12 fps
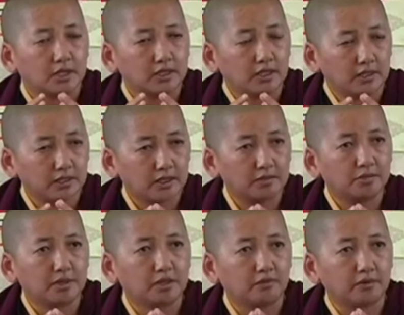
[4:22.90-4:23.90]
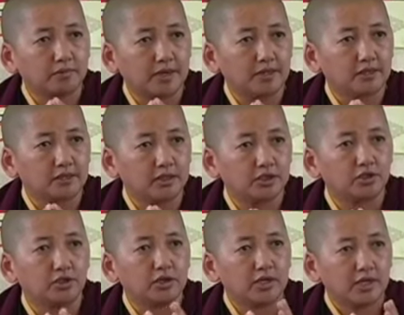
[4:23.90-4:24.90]
can then be given by the
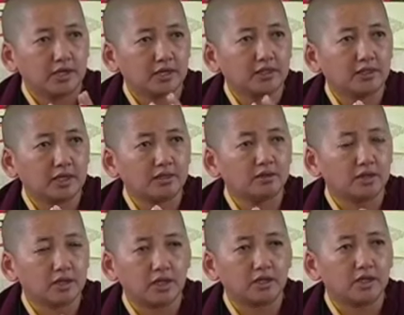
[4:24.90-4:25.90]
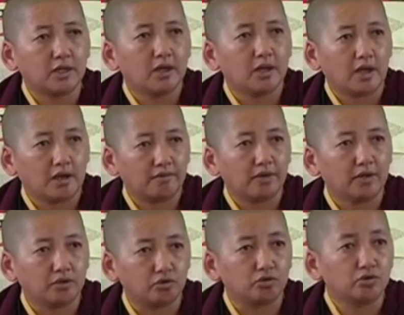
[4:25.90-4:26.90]
teacher. And in that regard, having
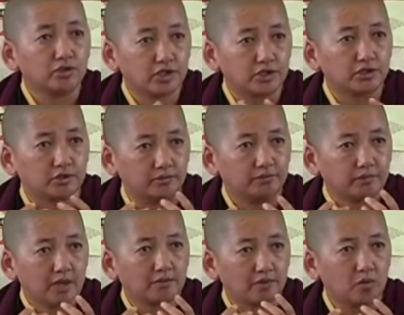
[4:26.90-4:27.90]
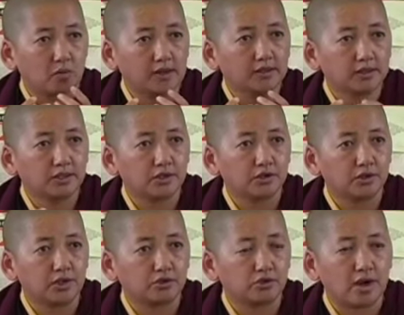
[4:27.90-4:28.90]
a root teacher, having one teacher
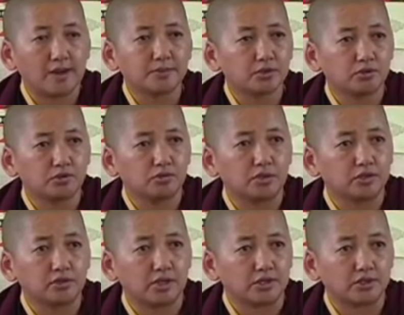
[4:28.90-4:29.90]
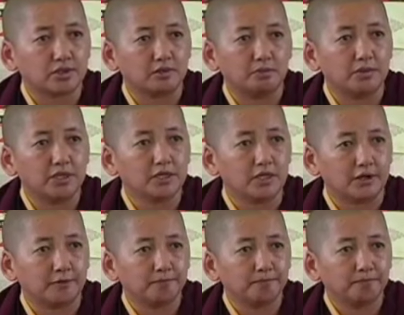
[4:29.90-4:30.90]
that you absolutely trust
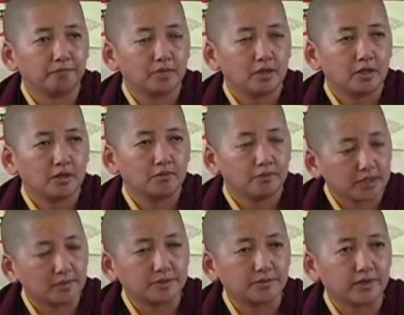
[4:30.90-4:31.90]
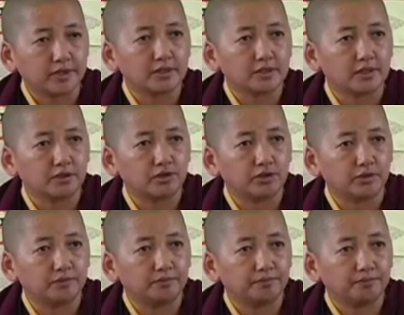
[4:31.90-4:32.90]
completely, becomes very essential.
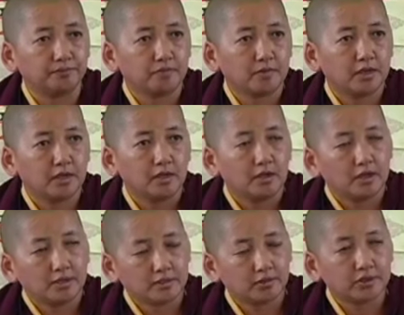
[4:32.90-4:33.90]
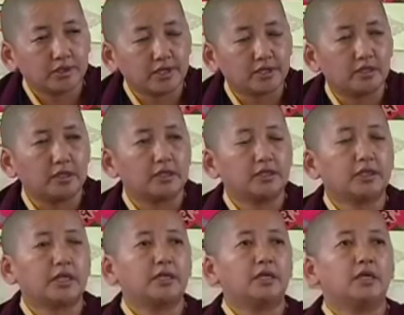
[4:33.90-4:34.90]
As I was saying earlier,
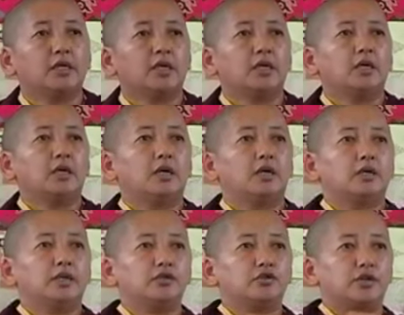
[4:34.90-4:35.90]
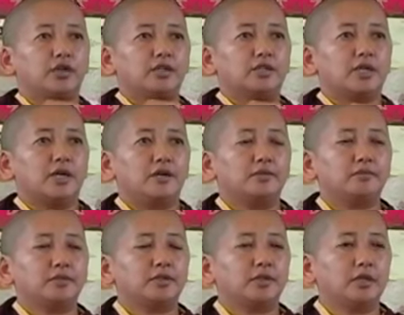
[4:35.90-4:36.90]
then uh, in today's
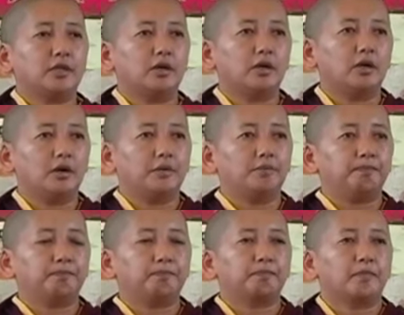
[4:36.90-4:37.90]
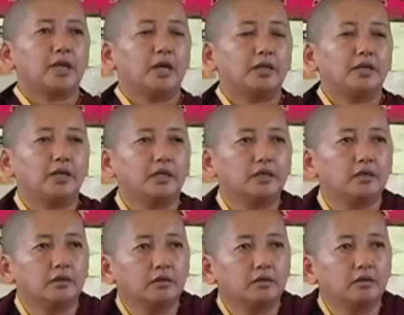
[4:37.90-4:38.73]
times, um, I think